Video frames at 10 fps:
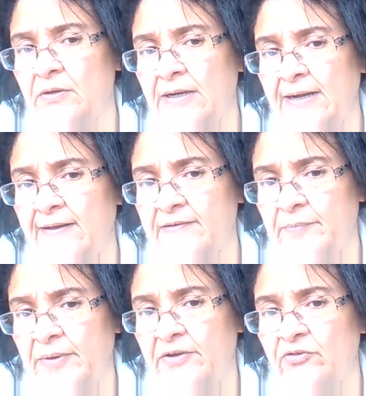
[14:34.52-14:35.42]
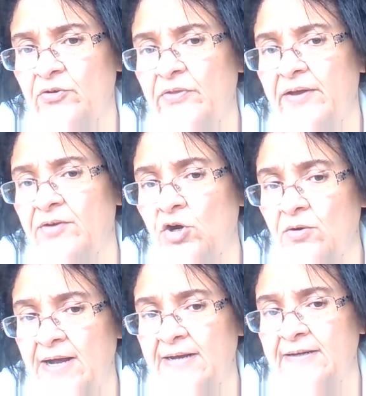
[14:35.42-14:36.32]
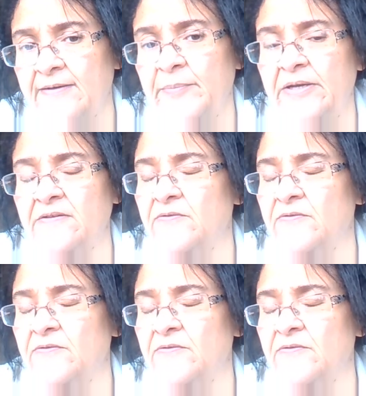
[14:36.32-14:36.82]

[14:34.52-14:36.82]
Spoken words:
constipation or they have a chronic because